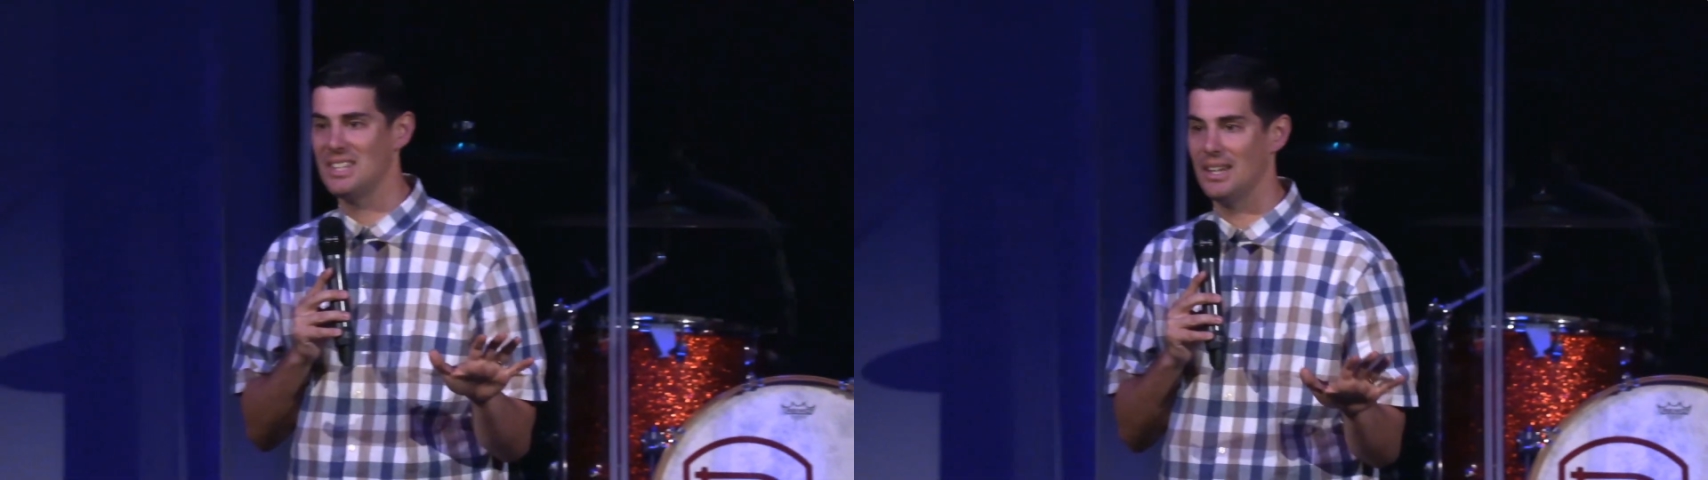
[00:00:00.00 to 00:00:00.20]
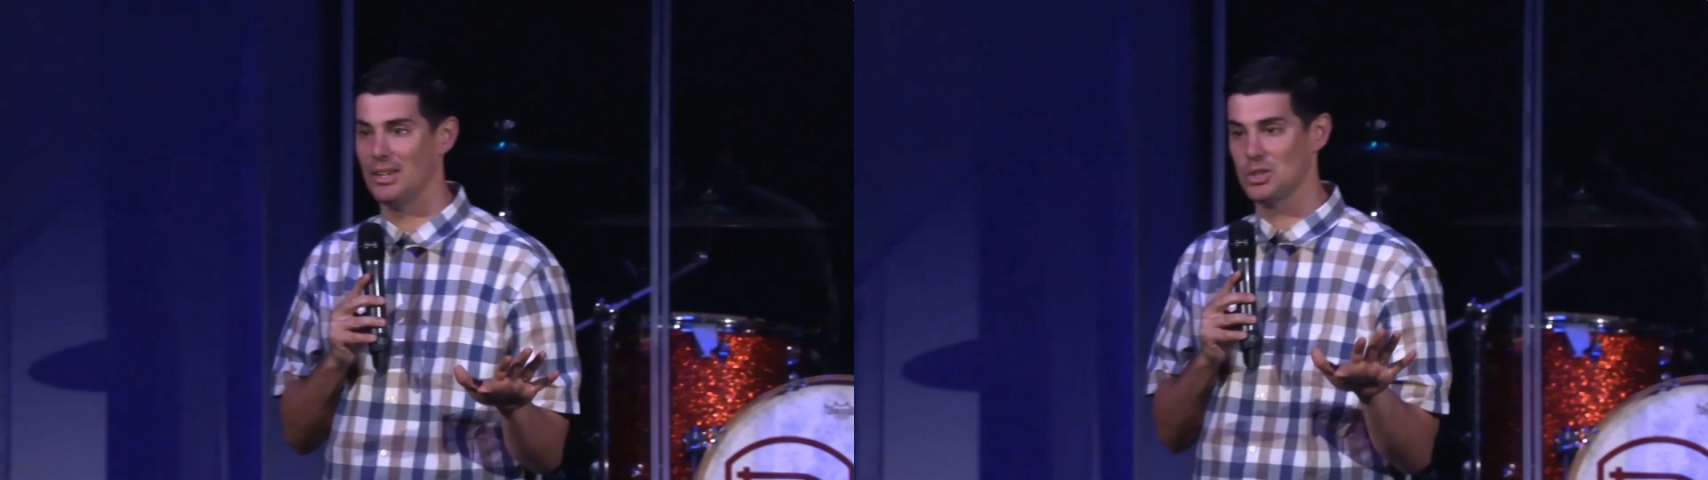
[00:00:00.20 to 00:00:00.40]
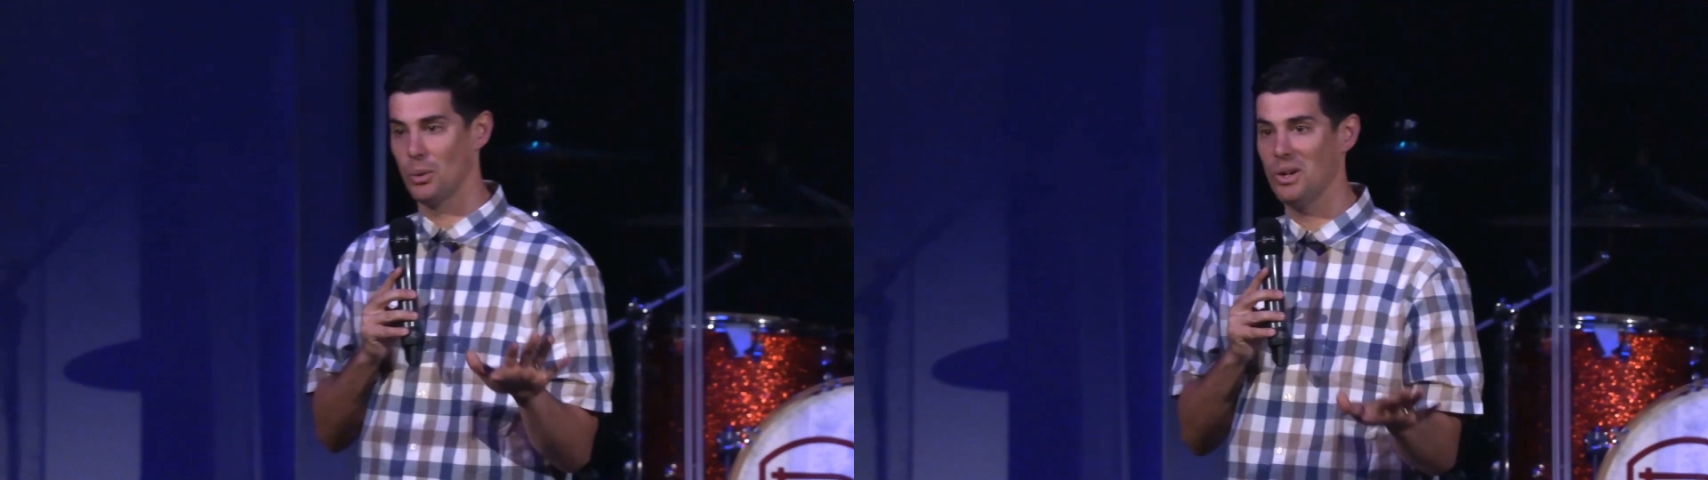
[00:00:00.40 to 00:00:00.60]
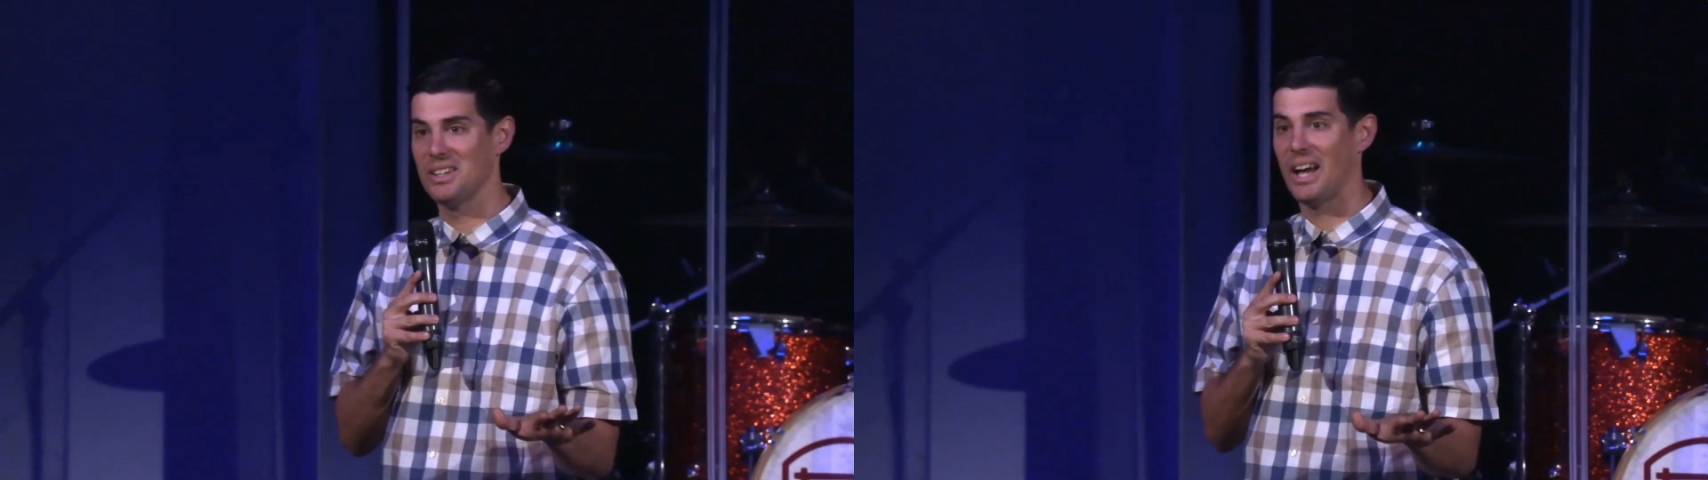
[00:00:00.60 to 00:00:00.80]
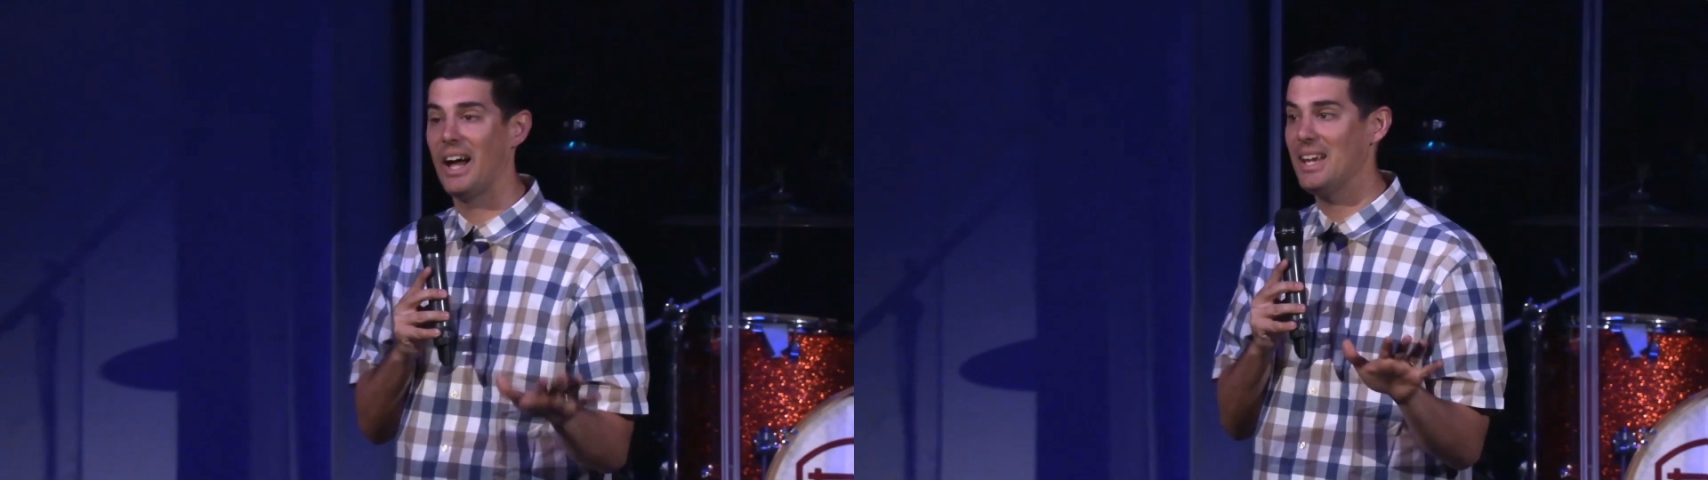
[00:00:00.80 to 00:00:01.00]
didn't sort of
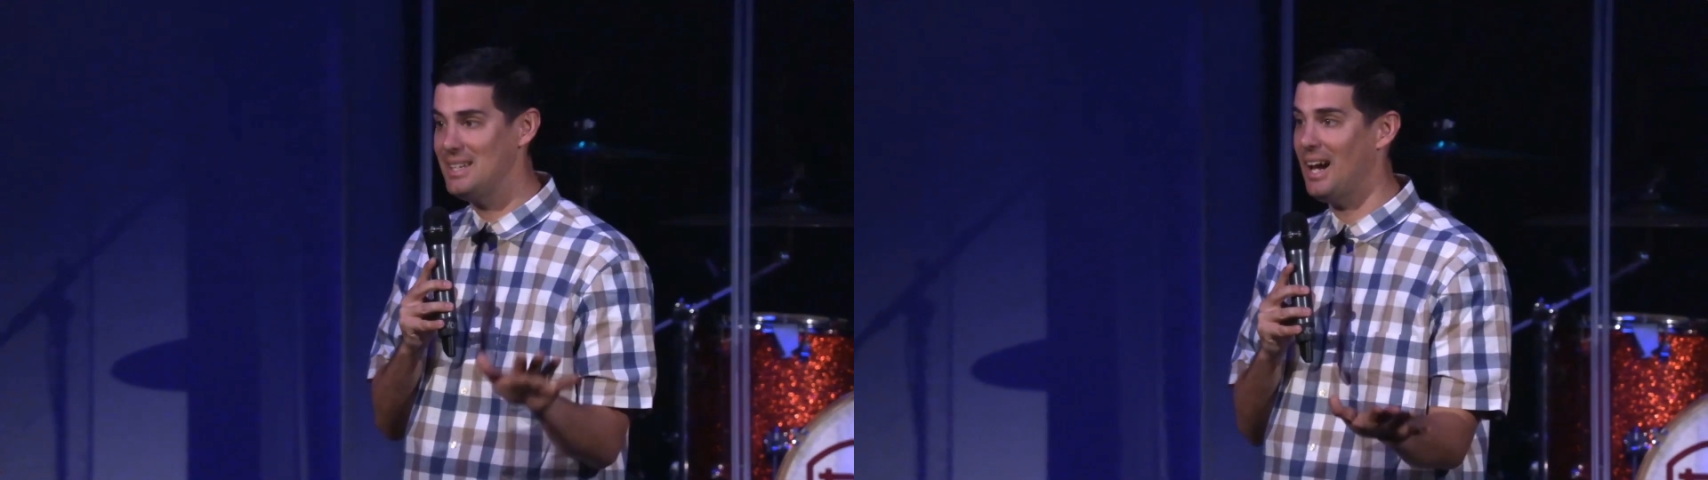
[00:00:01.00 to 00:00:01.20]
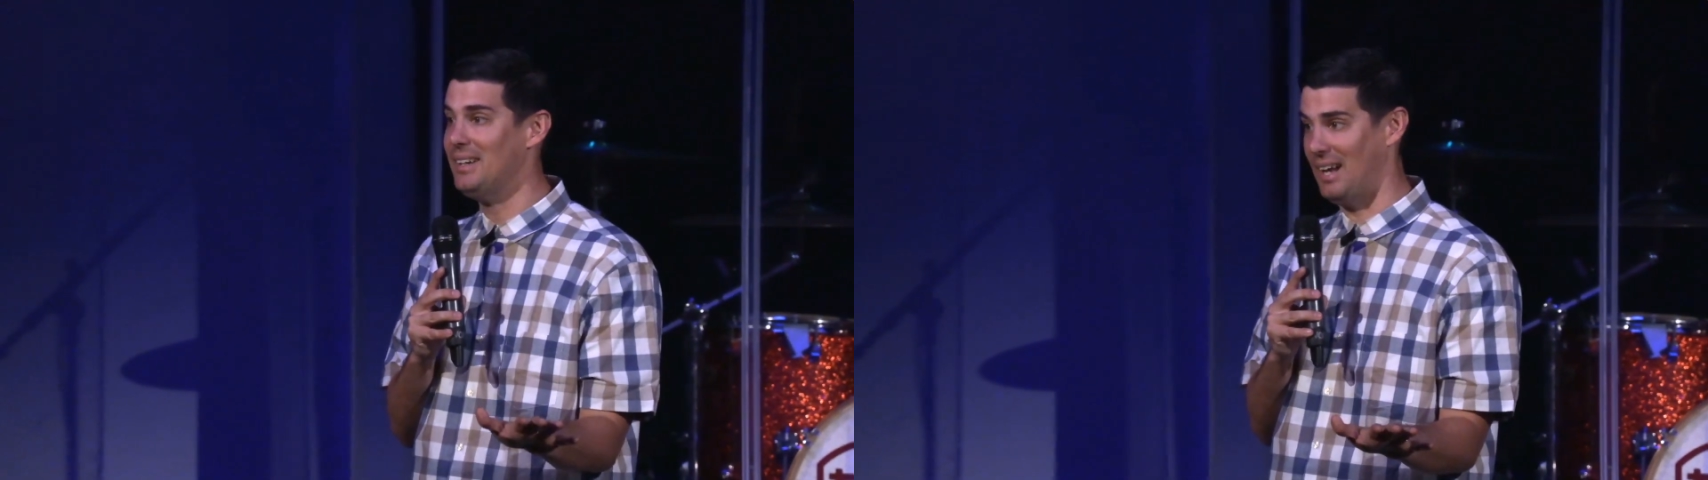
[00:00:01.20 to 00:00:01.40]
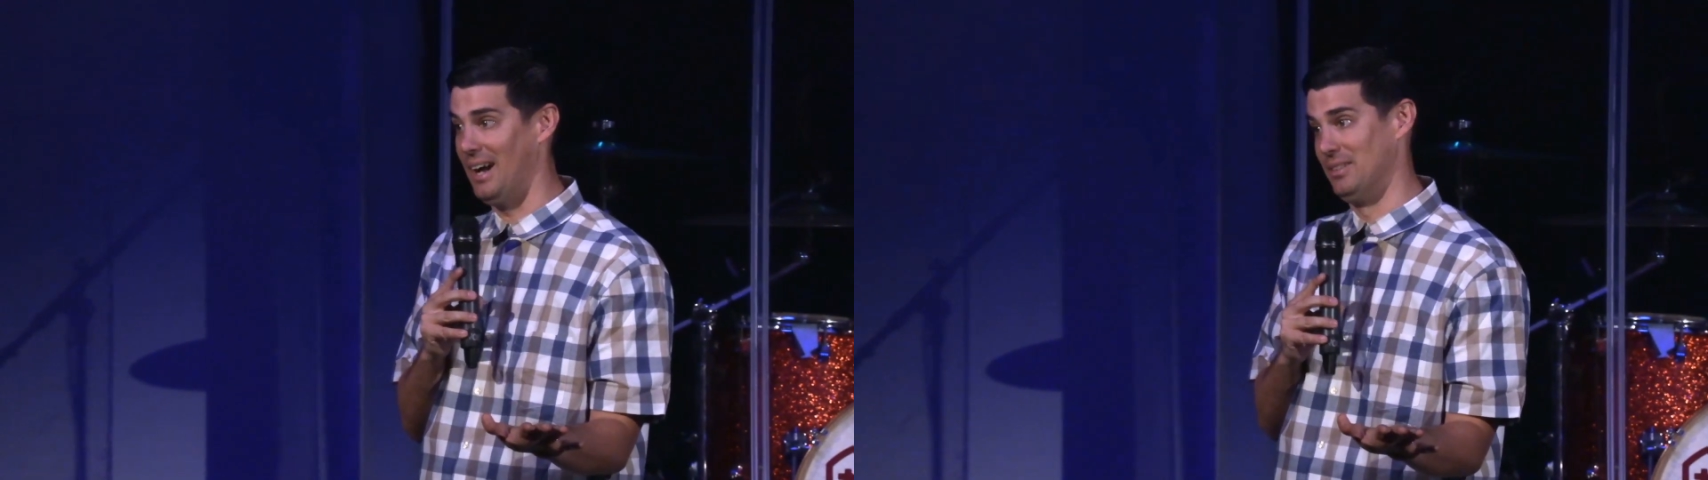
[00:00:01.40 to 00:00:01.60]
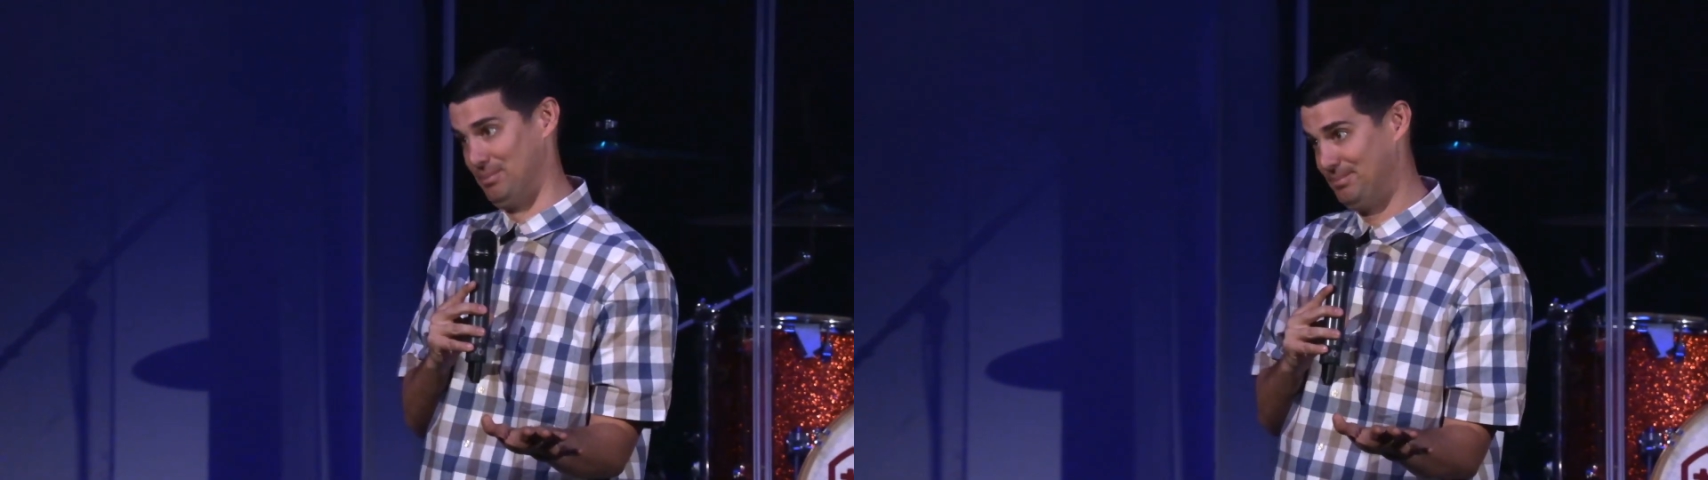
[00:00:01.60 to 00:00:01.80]
die. He died.